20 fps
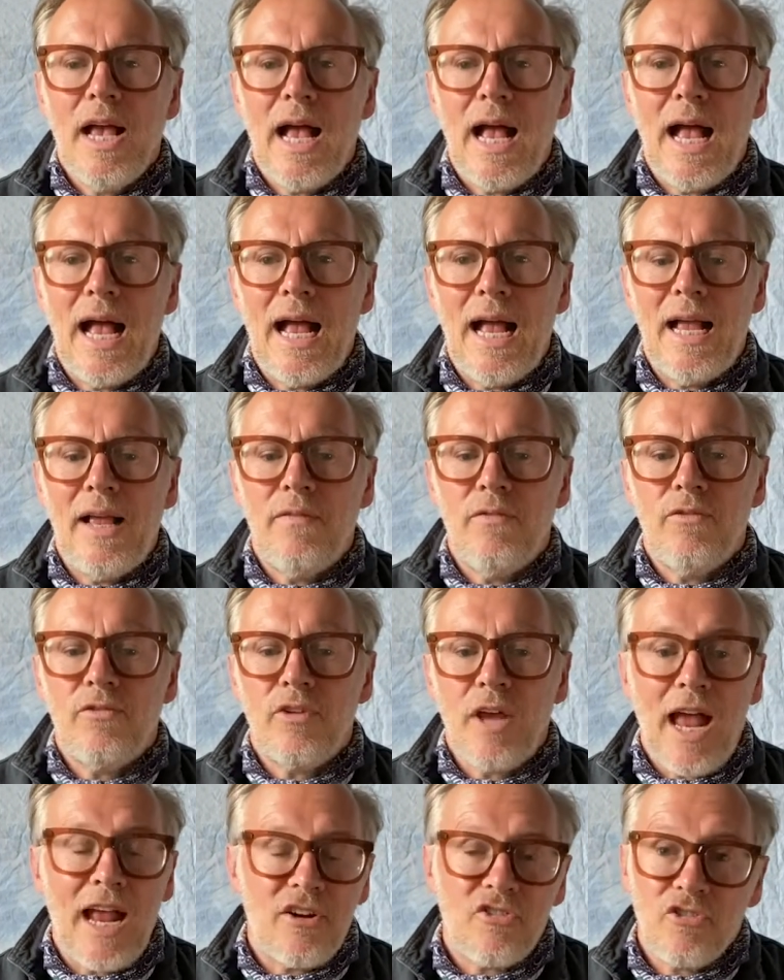And
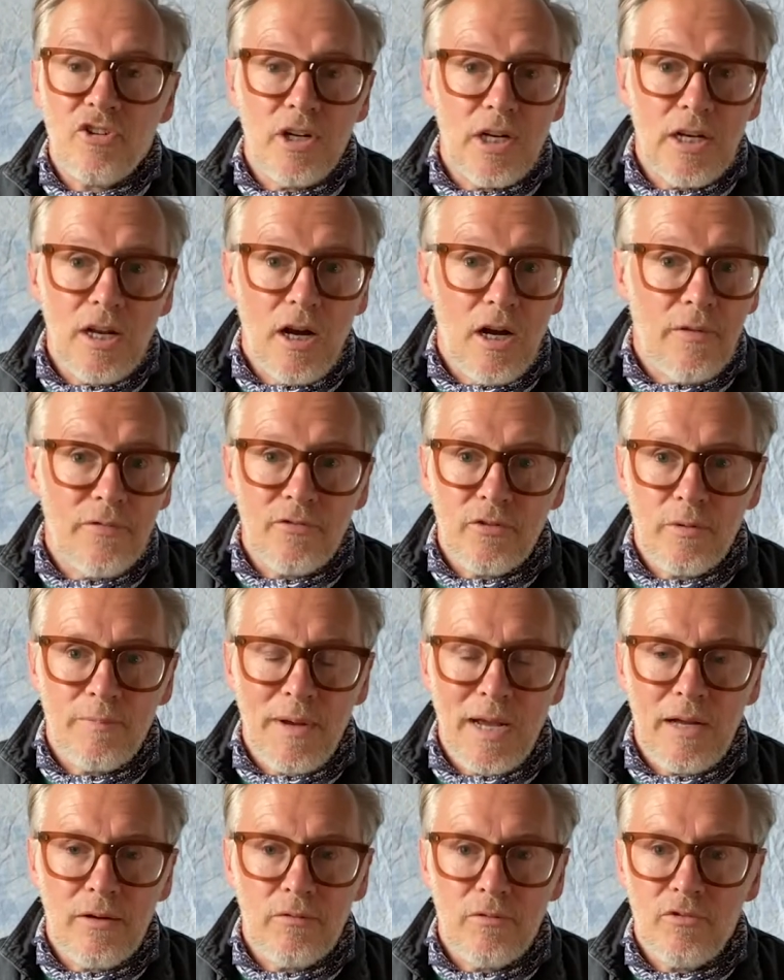actually, after
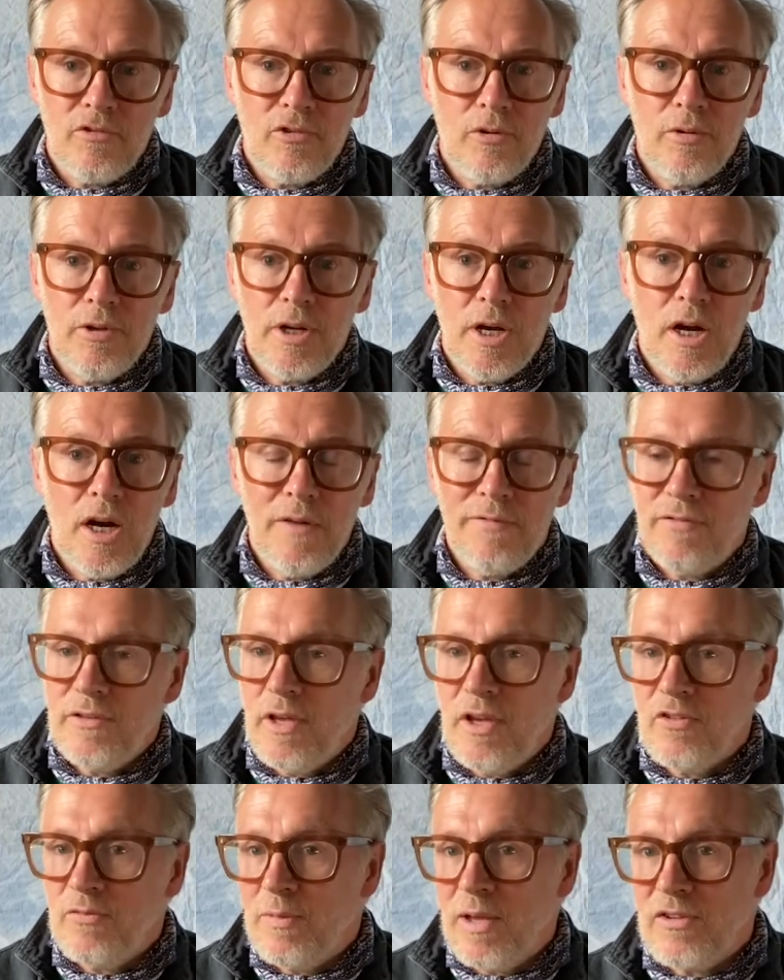about 2.5 of
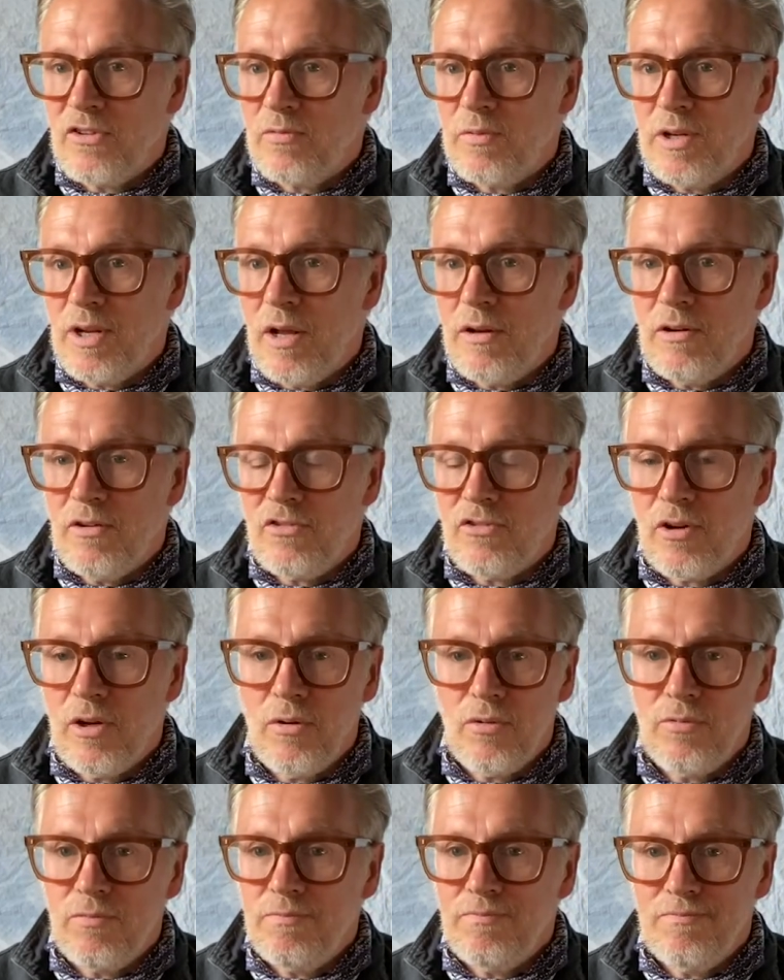those months, we'd only
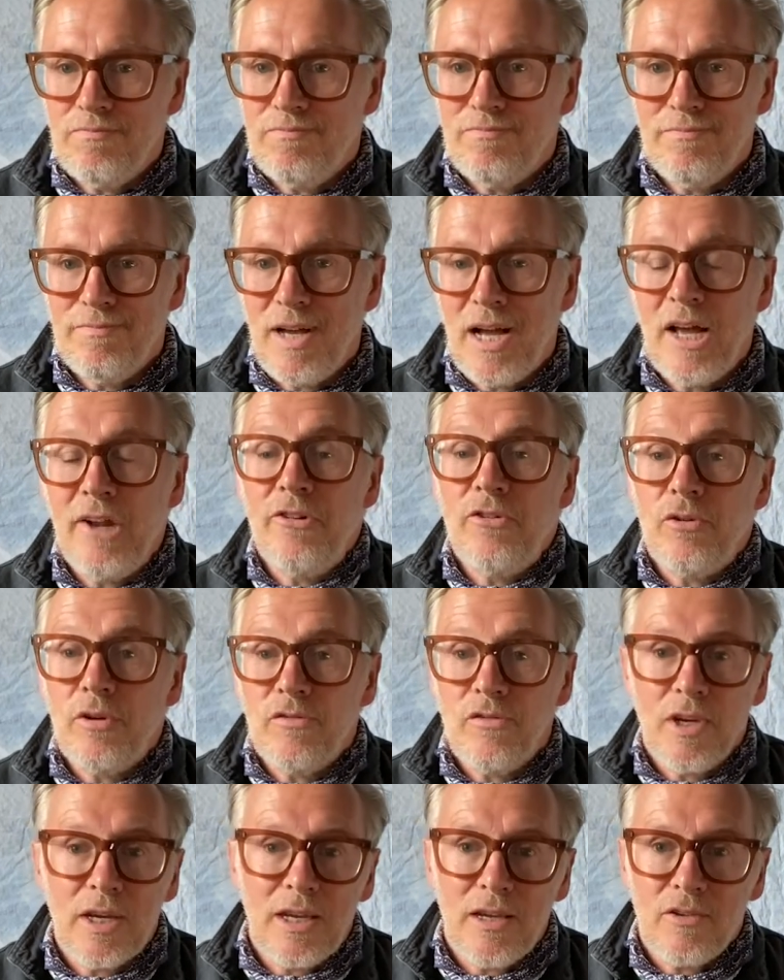sold 100
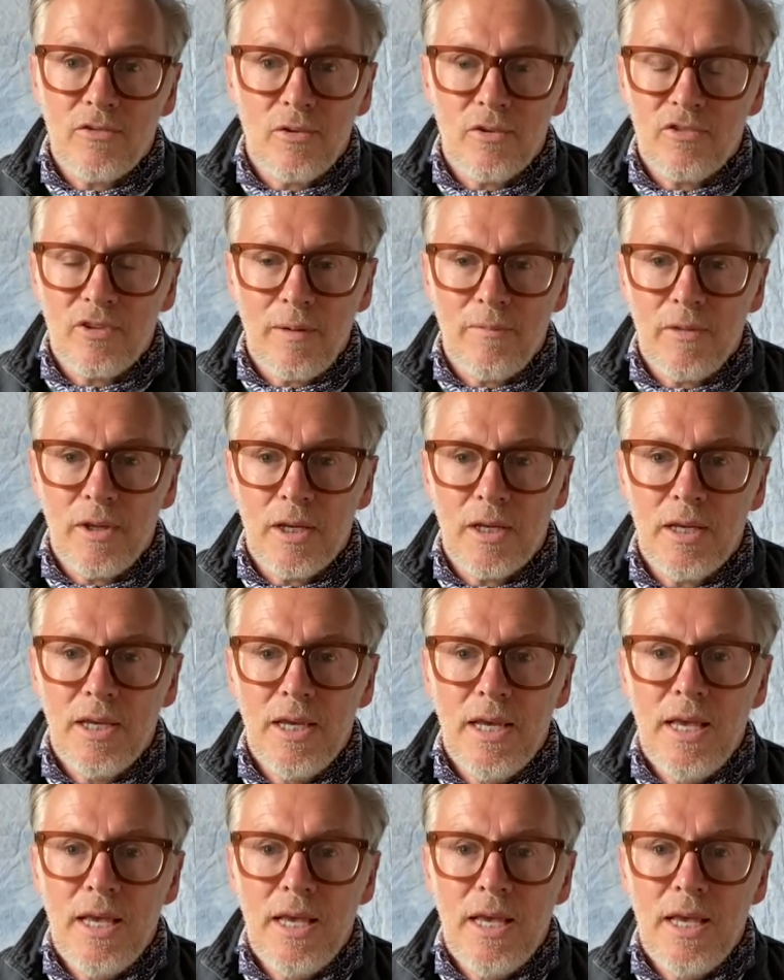tickets or something.